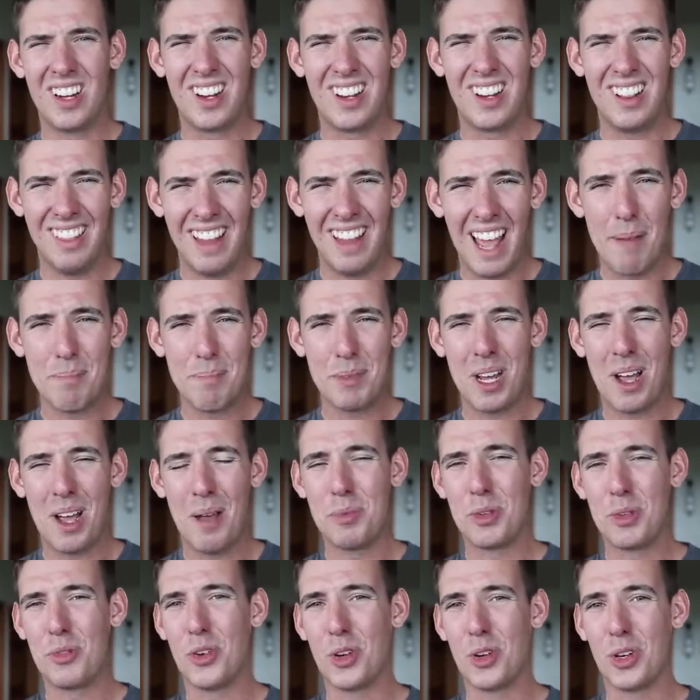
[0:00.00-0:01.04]

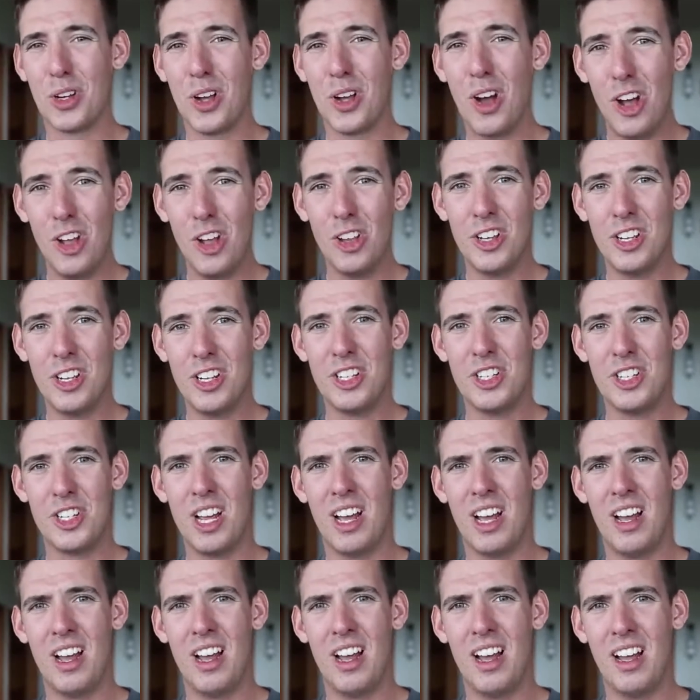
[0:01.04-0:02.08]
laptops for college.
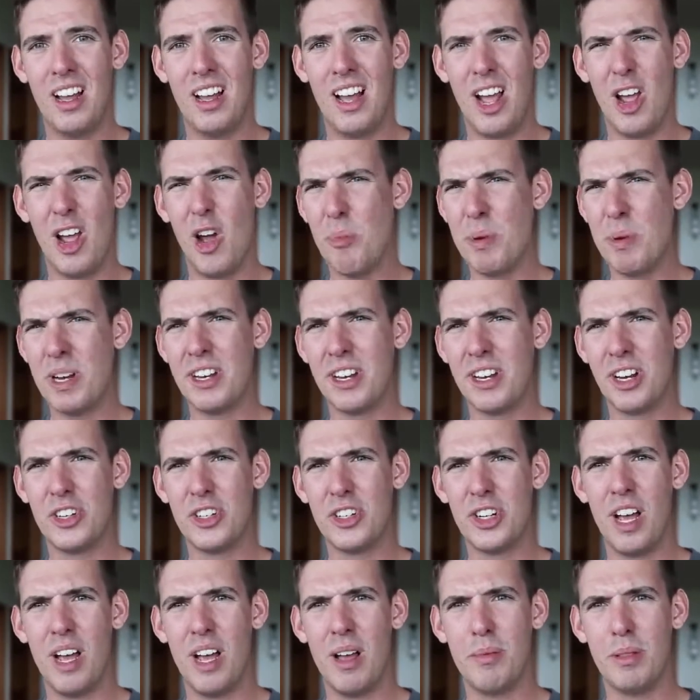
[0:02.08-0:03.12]
I hope I did a good
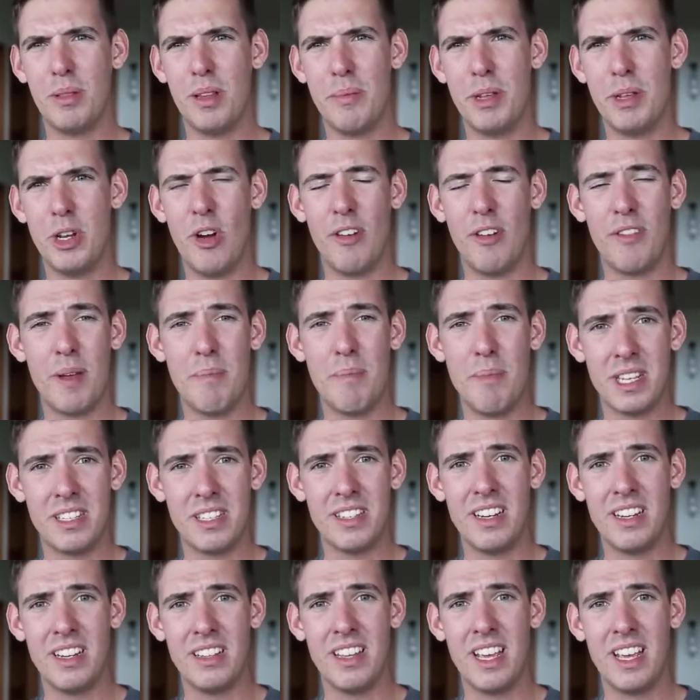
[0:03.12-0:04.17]
job. Let me know if I
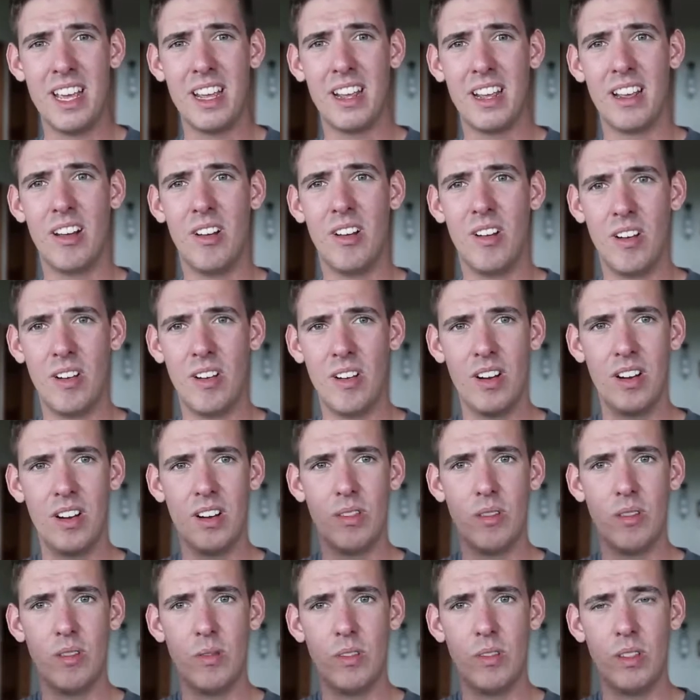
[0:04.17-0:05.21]
missed anything,
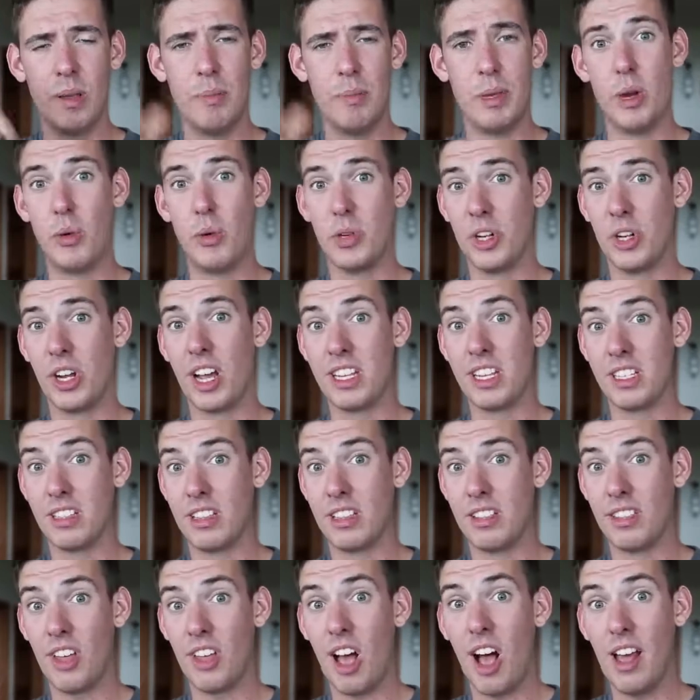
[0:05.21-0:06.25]
or let me know what you guys
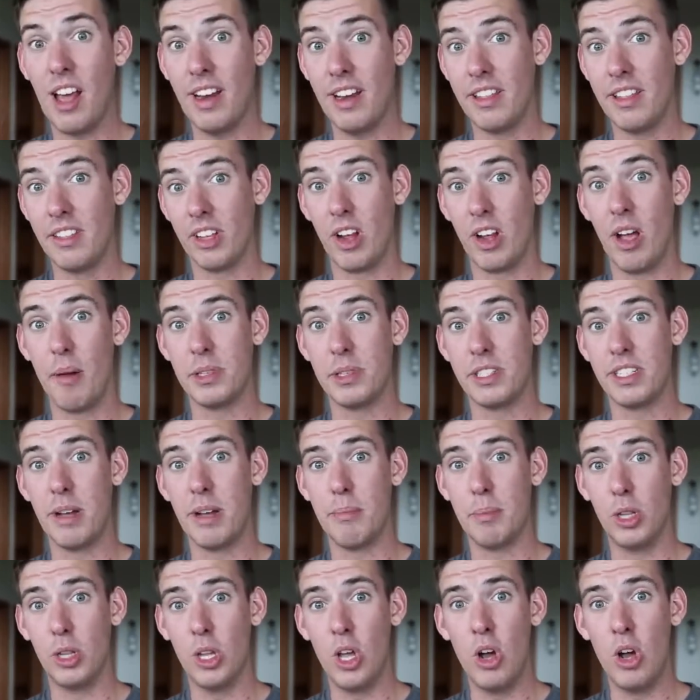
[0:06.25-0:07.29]
thought in the comments
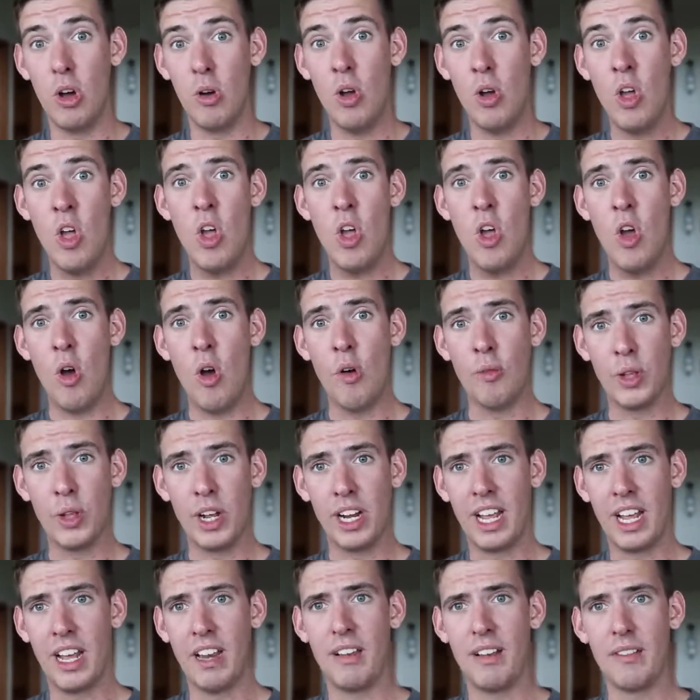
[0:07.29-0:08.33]
down below. Hopefully
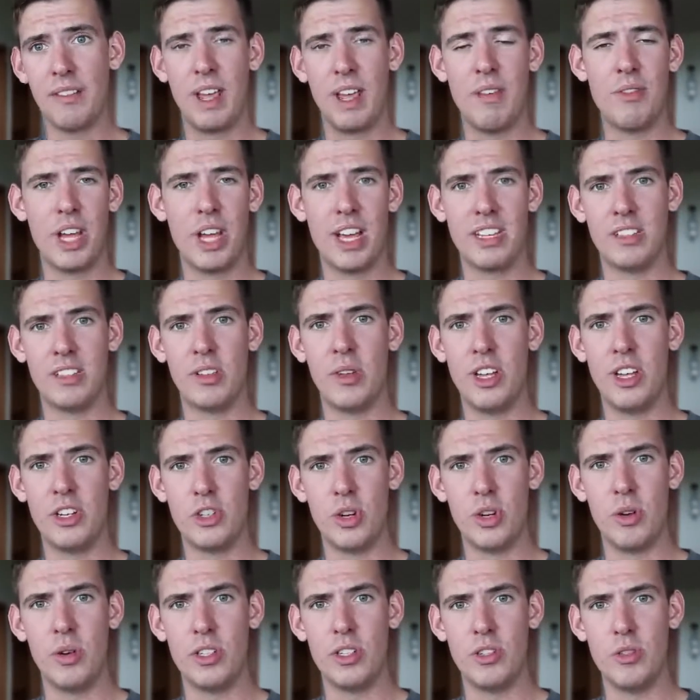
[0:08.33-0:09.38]
I kind of gave you guys a little
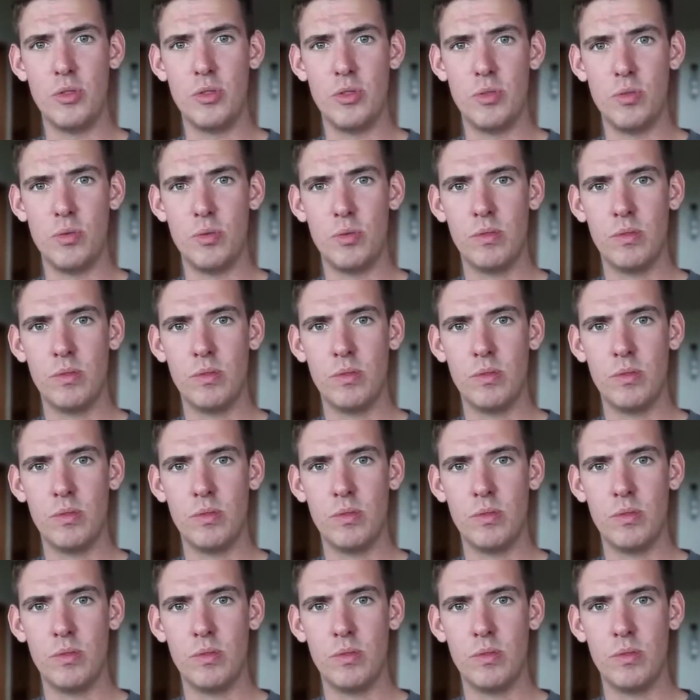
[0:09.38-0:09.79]
intro into